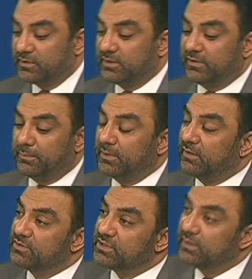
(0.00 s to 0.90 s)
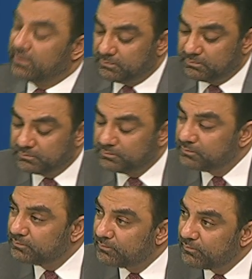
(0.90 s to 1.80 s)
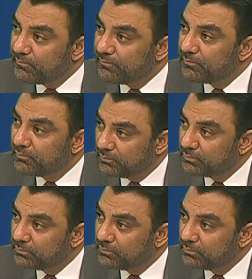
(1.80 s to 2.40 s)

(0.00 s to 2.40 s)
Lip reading: development. That's a clear acknowledgement.